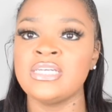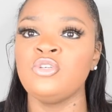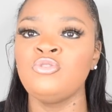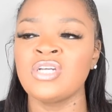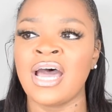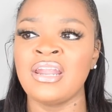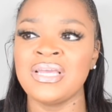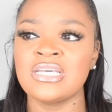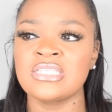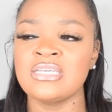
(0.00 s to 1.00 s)
You tried to
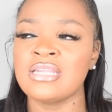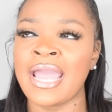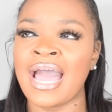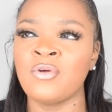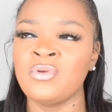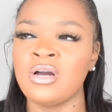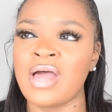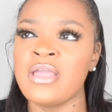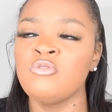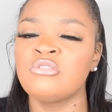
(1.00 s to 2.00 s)
make it seem like, I don't know,
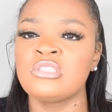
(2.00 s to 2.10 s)
like